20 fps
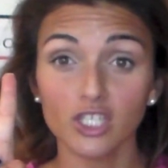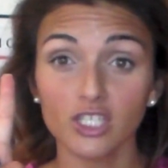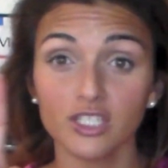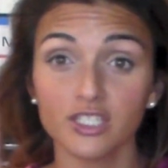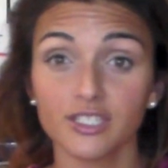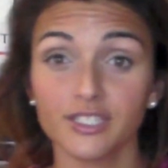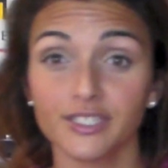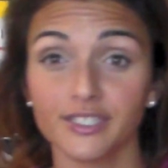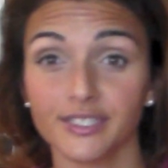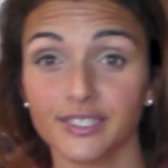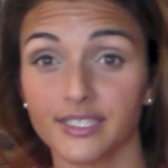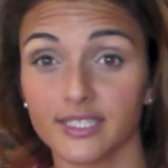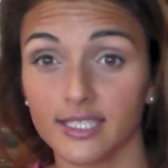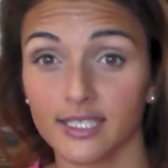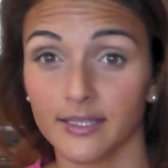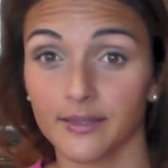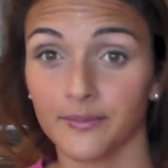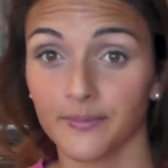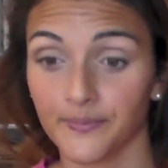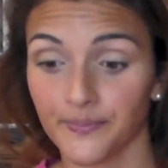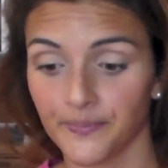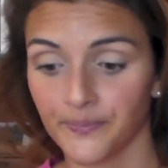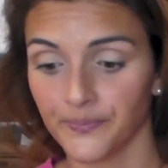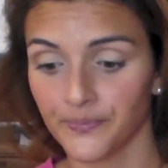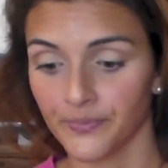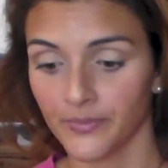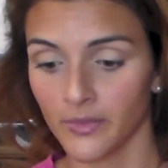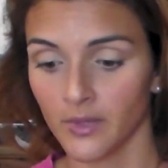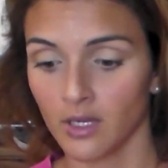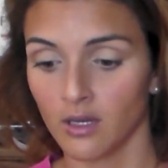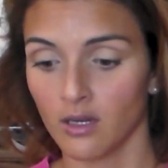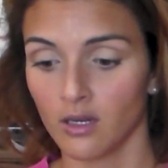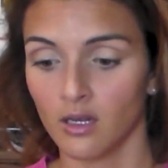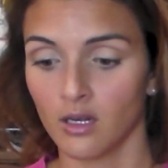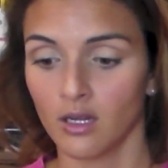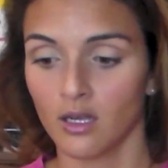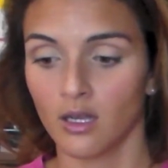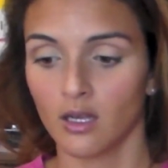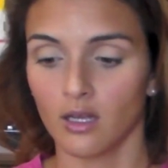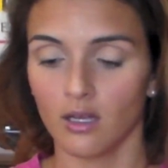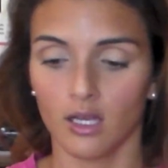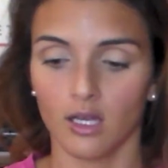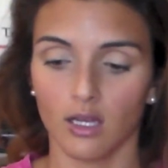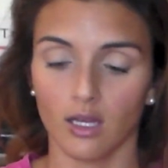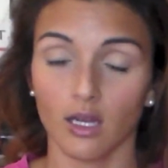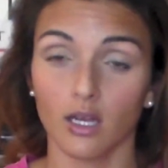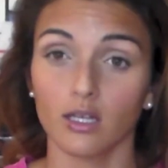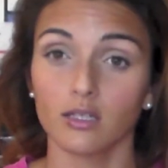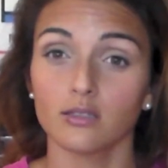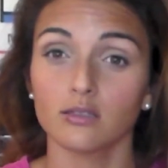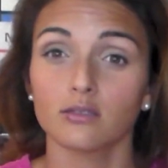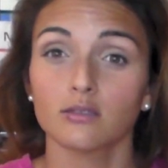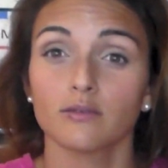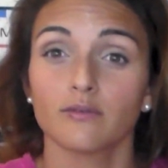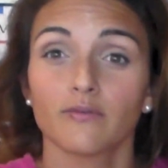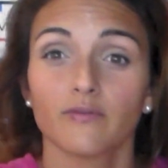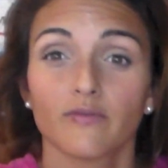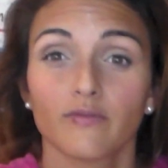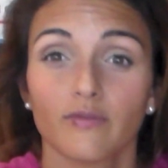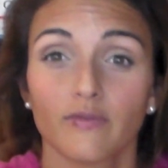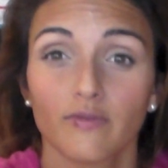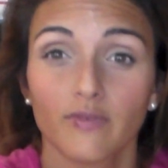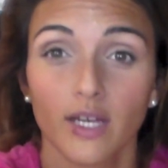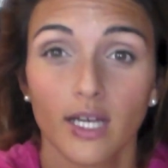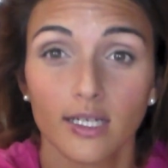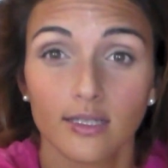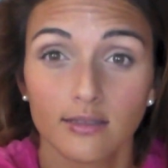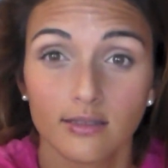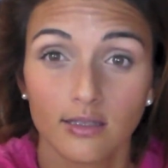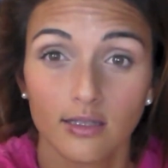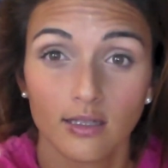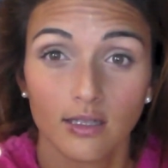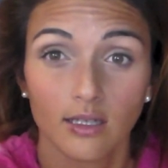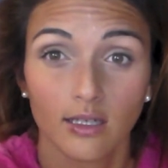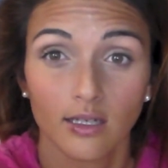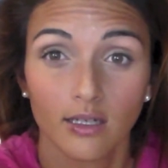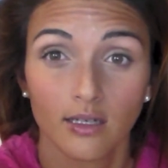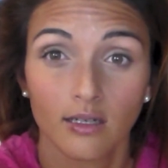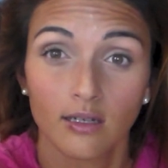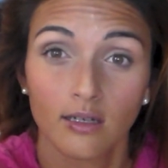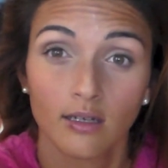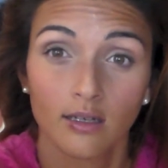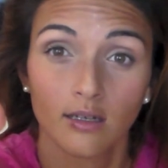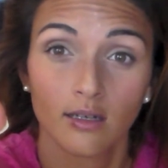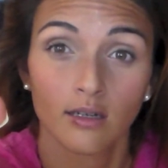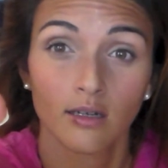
So the first step that you're going to take in getting ready to dye your hair